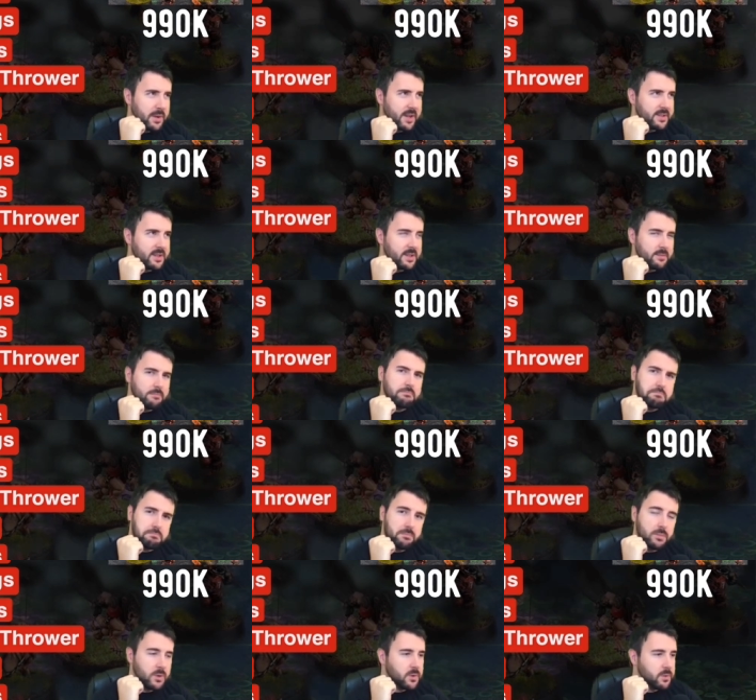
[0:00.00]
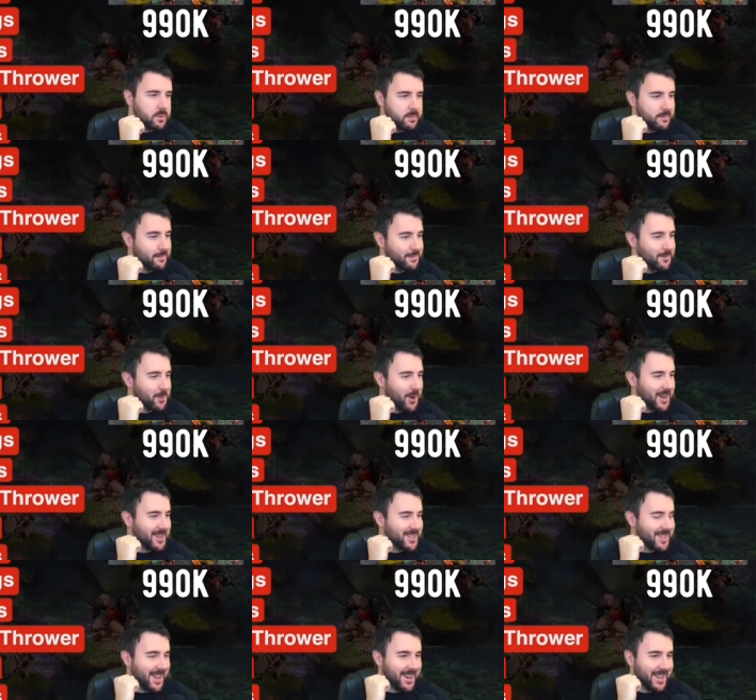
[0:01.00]
at it, which was quite
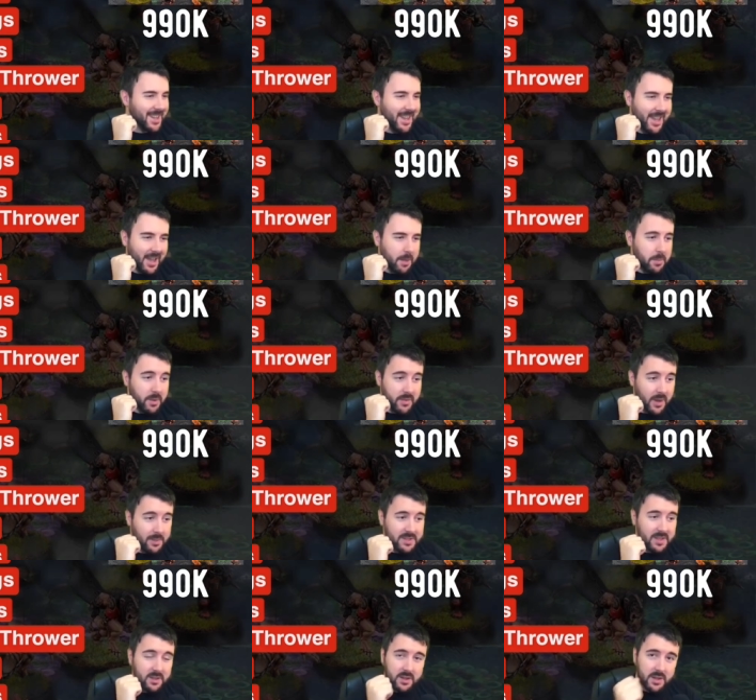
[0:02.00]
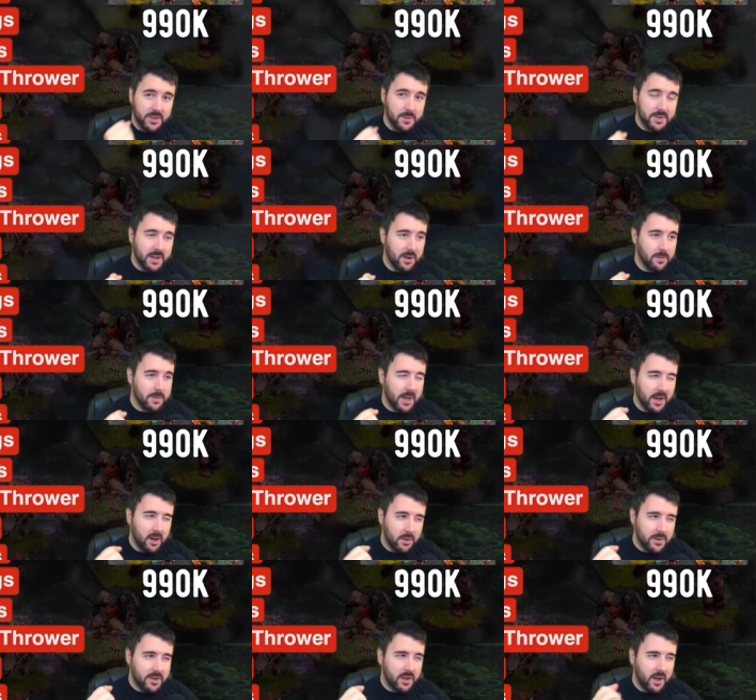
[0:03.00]
entertaining. But that was it. The gutter was out, and I
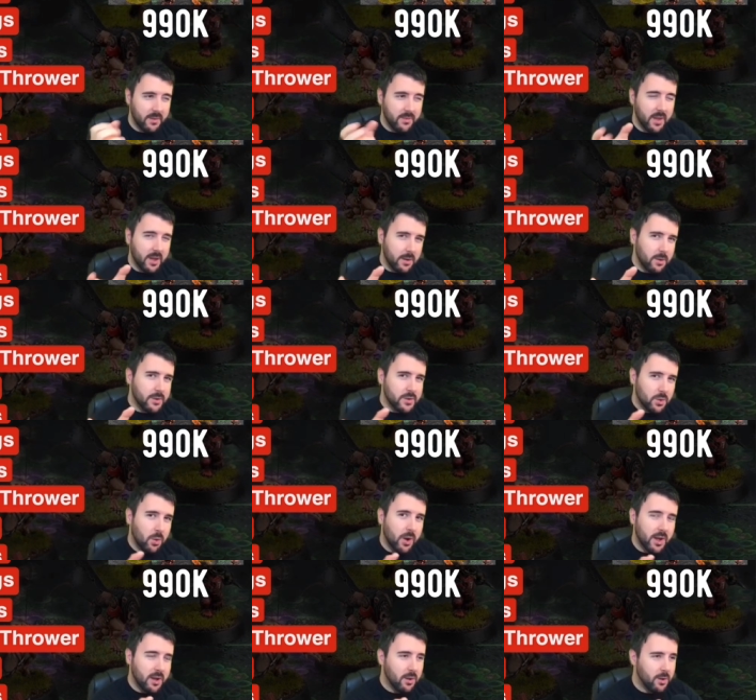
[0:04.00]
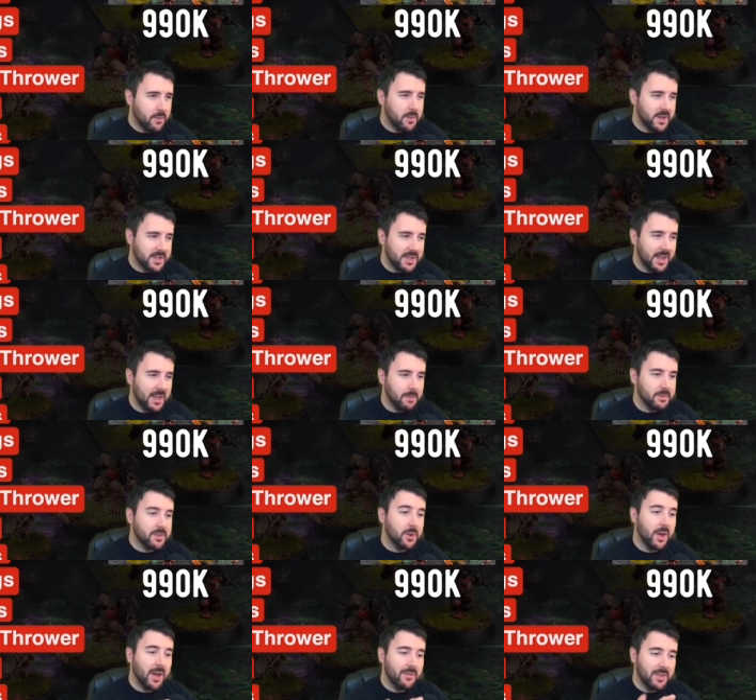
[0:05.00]
lost. I lost quite a lot of my team.
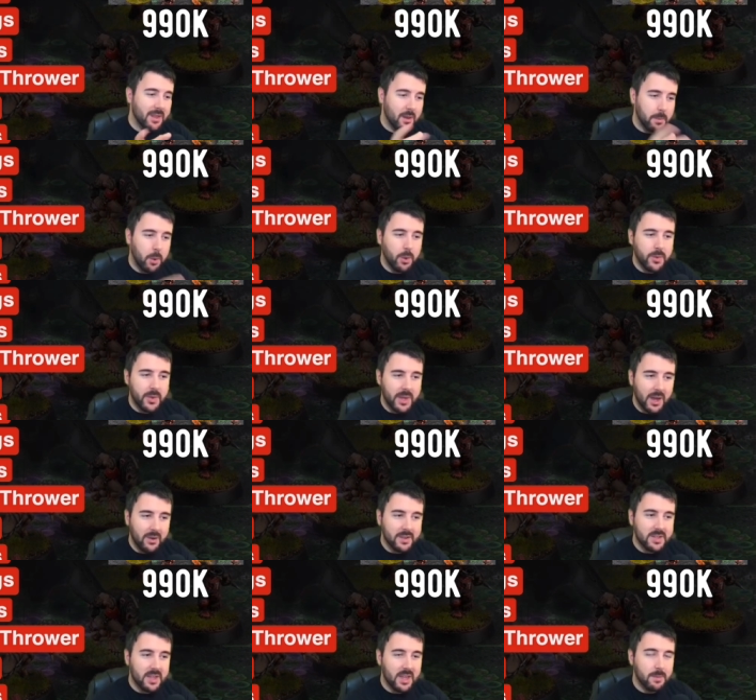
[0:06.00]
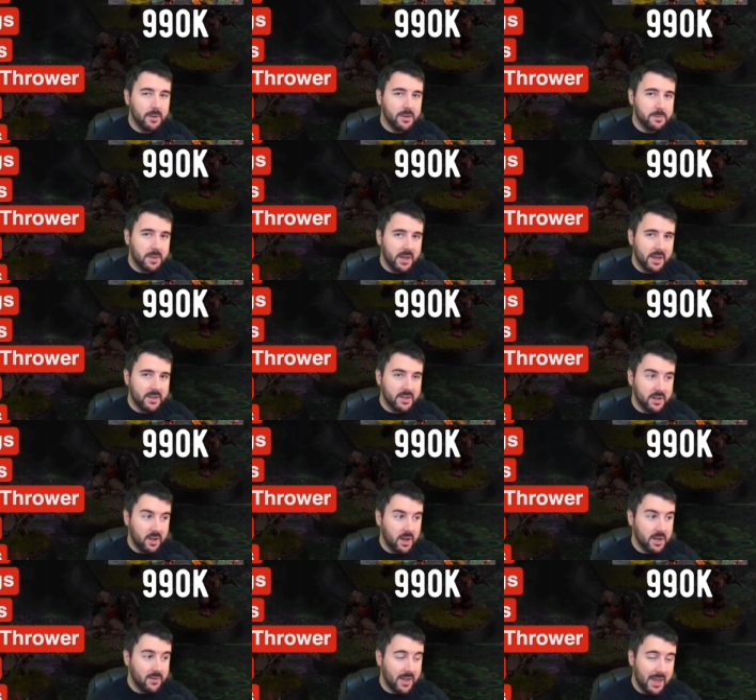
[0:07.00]
So having that apothecary to keep those players
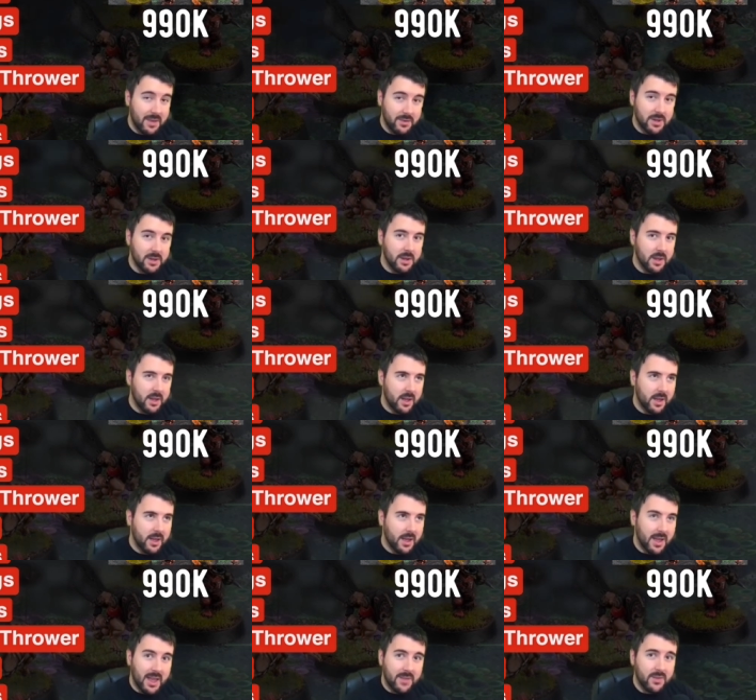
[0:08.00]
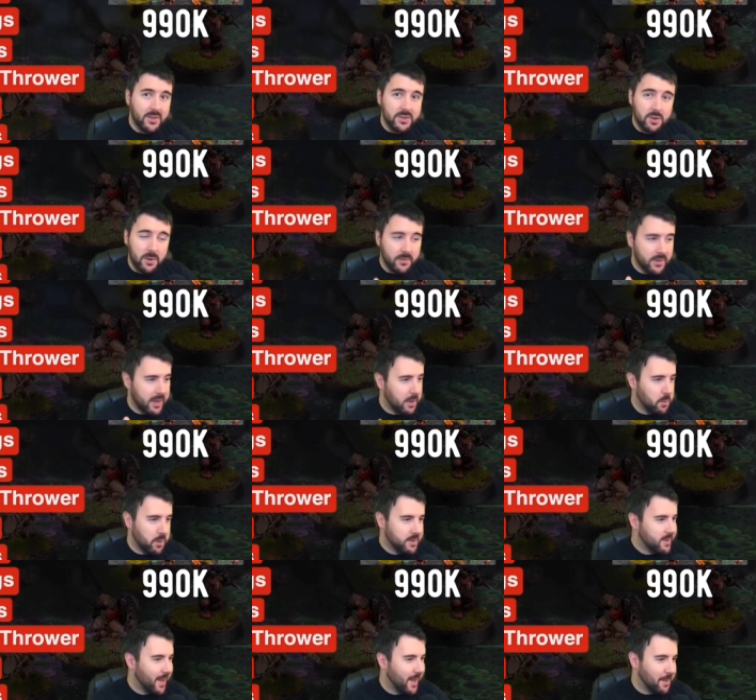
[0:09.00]
alive, even if it's not for that
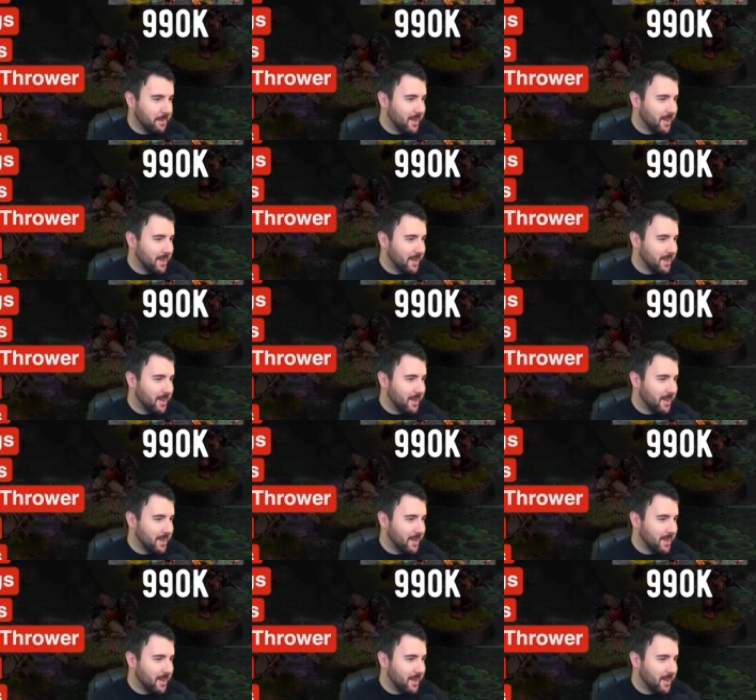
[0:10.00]
one game,